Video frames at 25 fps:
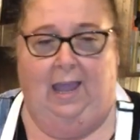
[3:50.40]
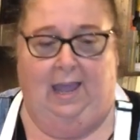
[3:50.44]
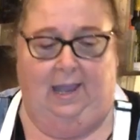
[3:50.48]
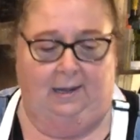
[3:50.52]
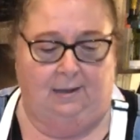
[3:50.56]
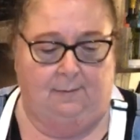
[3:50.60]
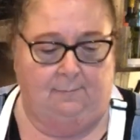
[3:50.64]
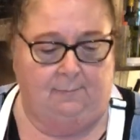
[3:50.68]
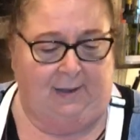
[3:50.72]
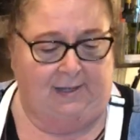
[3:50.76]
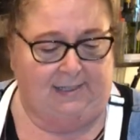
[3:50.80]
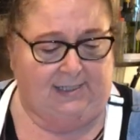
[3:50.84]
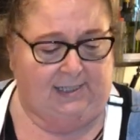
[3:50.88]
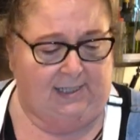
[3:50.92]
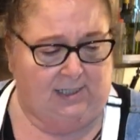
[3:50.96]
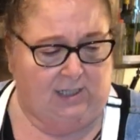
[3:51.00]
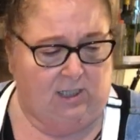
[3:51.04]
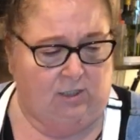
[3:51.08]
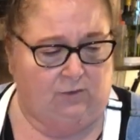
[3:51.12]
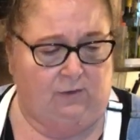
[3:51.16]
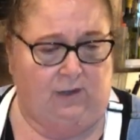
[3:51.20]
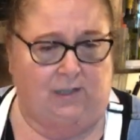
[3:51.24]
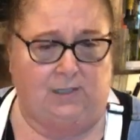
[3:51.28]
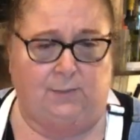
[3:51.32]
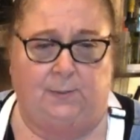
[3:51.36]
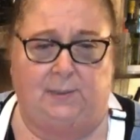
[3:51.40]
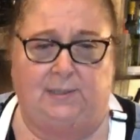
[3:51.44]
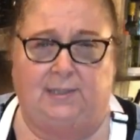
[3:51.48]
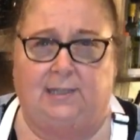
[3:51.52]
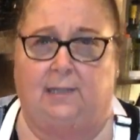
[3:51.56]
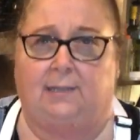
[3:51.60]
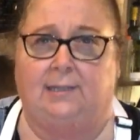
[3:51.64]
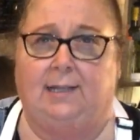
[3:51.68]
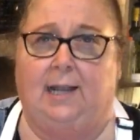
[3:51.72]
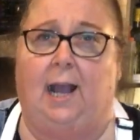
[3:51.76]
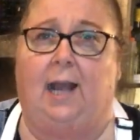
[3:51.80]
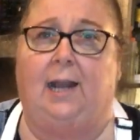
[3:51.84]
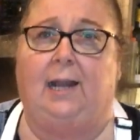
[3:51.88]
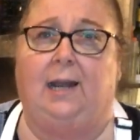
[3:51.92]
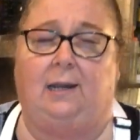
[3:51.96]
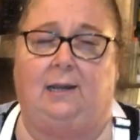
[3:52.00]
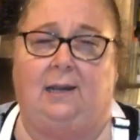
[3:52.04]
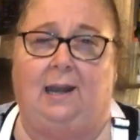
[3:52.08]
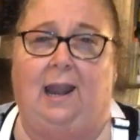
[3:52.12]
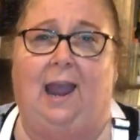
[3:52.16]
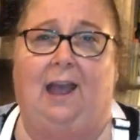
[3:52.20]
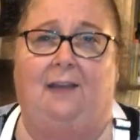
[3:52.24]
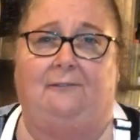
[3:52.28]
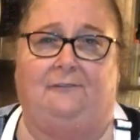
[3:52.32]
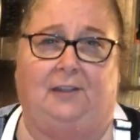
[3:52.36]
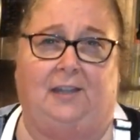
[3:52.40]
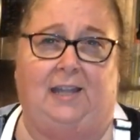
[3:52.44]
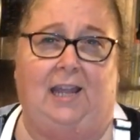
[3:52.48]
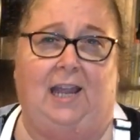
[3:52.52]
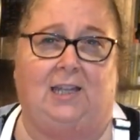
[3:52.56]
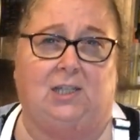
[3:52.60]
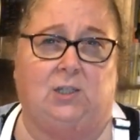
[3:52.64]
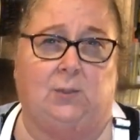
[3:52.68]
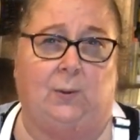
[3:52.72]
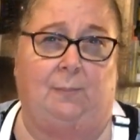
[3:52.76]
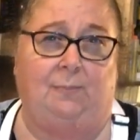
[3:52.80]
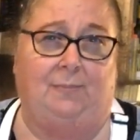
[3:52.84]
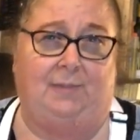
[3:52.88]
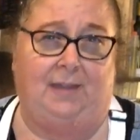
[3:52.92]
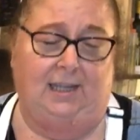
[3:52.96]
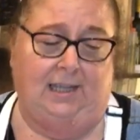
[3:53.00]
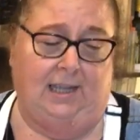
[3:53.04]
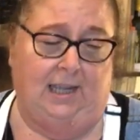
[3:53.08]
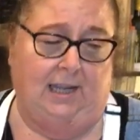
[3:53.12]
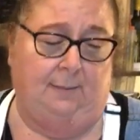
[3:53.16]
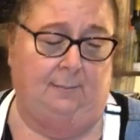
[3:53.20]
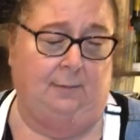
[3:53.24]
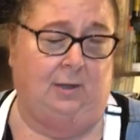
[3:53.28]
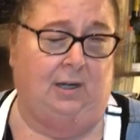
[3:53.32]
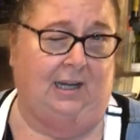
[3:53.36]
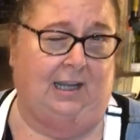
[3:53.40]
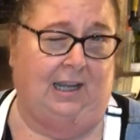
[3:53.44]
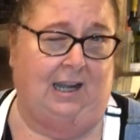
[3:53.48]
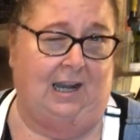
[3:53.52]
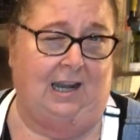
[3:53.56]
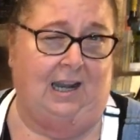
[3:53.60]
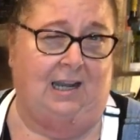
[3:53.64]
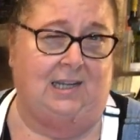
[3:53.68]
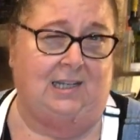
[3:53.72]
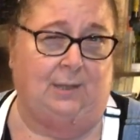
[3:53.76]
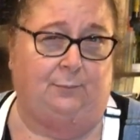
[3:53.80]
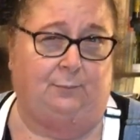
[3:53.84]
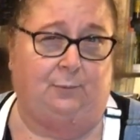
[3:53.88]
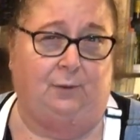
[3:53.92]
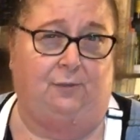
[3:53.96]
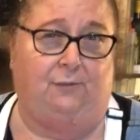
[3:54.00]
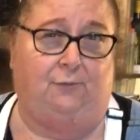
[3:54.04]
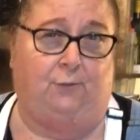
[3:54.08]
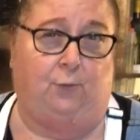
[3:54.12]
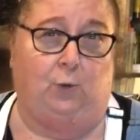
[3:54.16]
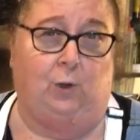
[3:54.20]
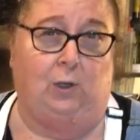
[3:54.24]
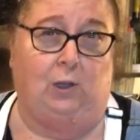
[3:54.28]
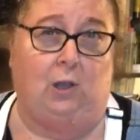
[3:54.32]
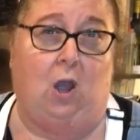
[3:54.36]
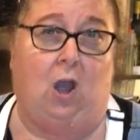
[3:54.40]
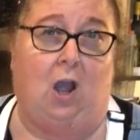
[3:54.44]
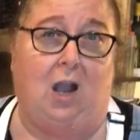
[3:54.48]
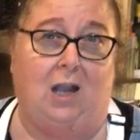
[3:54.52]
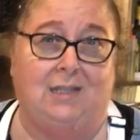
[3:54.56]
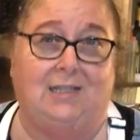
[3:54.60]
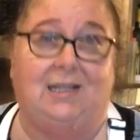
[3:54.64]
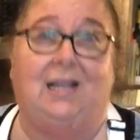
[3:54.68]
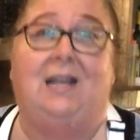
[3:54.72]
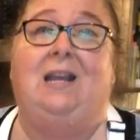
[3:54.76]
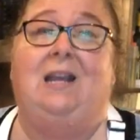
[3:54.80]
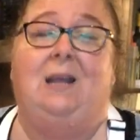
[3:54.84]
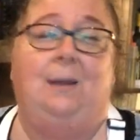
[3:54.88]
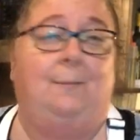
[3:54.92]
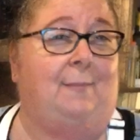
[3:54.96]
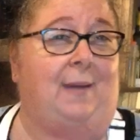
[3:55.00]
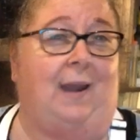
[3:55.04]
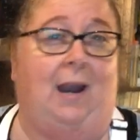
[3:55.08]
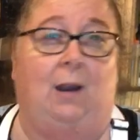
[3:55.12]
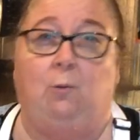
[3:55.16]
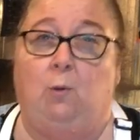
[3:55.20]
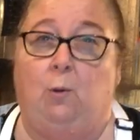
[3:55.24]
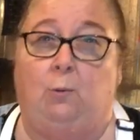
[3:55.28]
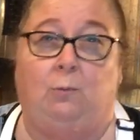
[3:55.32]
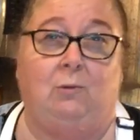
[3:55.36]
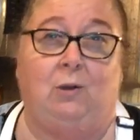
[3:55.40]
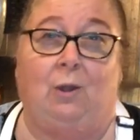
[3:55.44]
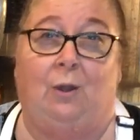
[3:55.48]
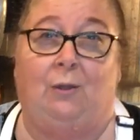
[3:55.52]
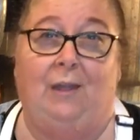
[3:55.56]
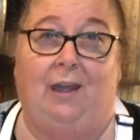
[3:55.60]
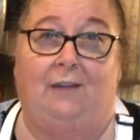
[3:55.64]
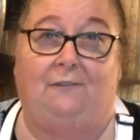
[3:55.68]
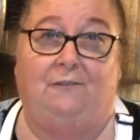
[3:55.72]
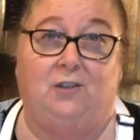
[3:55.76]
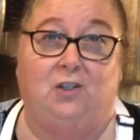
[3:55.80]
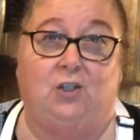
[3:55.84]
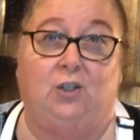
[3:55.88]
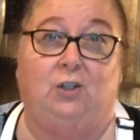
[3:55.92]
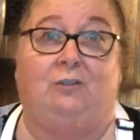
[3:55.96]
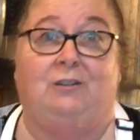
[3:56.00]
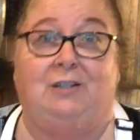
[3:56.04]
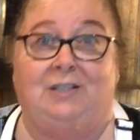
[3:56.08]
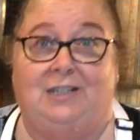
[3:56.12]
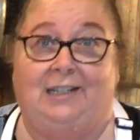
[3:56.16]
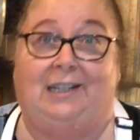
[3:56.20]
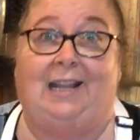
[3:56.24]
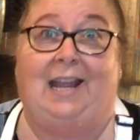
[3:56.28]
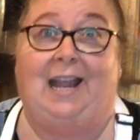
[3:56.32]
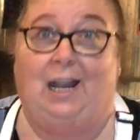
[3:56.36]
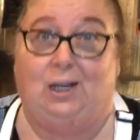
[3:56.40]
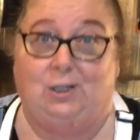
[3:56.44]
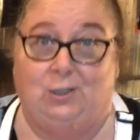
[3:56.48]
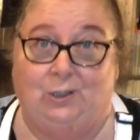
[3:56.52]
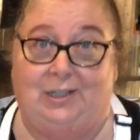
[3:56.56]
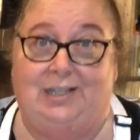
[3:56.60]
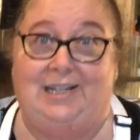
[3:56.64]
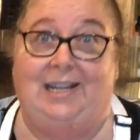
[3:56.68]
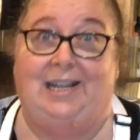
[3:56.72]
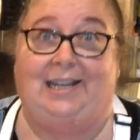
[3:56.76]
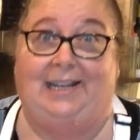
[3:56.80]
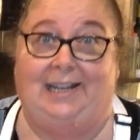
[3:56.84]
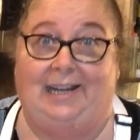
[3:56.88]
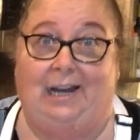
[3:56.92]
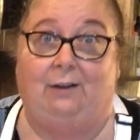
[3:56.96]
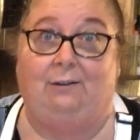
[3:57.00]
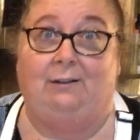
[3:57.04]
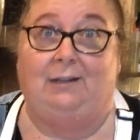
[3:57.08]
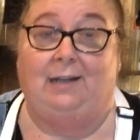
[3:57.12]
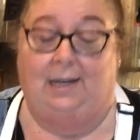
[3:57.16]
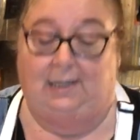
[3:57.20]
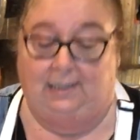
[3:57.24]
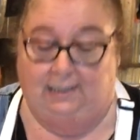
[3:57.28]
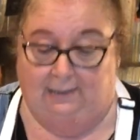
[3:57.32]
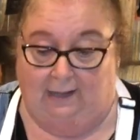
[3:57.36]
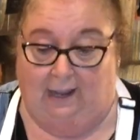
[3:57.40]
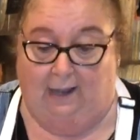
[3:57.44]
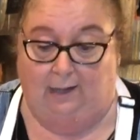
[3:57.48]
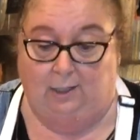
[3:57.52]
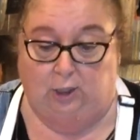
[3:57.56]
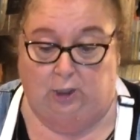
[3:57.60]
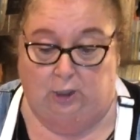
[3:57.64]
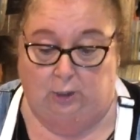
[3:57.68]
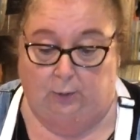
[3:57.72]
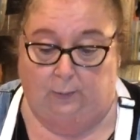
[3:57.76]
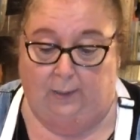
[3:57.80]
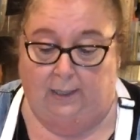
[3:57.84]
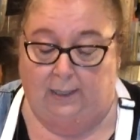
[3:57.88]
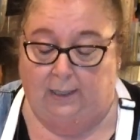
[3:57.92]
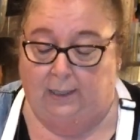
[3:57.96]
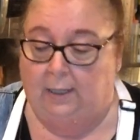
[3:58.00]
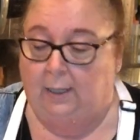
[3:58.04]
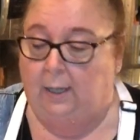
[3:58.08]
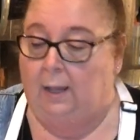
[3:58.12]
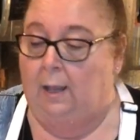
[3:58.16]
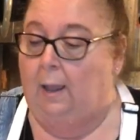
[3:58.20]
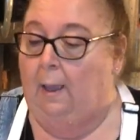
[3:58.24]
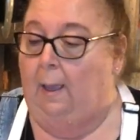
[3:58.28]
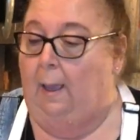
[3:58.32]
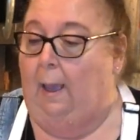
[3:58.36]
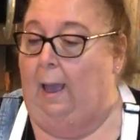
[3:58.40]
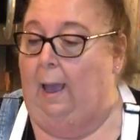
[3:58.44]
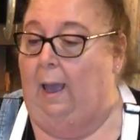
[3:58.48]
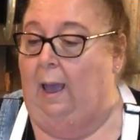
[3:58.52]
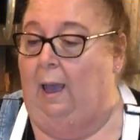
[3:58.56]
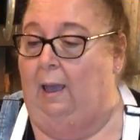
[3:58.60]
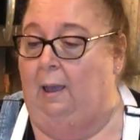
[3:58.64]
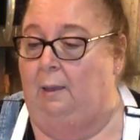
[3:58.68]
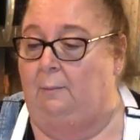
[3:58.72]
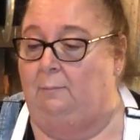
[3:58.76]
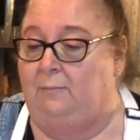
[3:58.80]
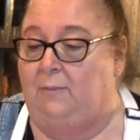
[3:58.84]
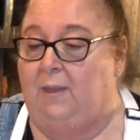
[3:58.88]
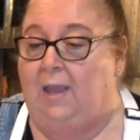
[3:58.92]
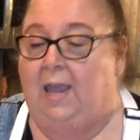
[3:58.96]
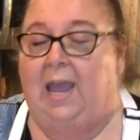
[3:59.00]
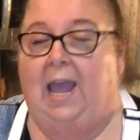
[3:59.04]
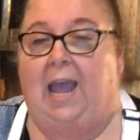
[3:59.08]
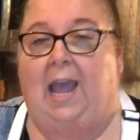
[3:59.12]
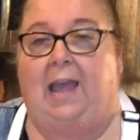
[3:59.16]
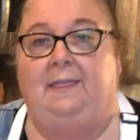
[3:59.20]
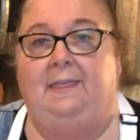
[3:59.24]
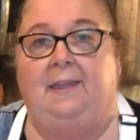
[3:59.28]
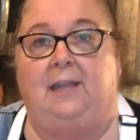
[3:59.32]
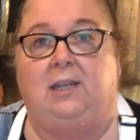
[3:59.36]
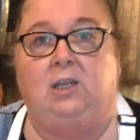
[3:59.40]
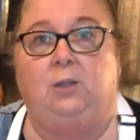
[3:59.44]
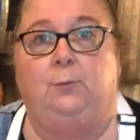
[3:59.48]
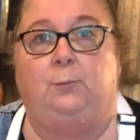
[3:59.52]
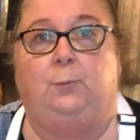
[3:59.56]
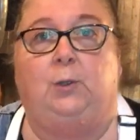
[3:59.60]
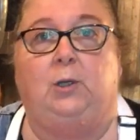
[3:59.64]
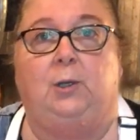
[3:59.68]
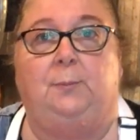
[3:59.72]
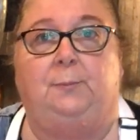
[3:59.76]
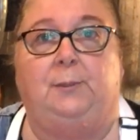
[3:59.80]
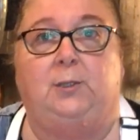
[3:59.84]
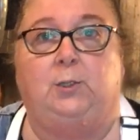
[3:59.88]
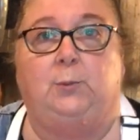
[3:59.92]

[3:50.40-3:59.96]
and my sister's recipe says cut it in half again. So I'm thinking I'm going to end up with 4 logs, but I won't know that for sure until I actually take it out and I do it. And then you put it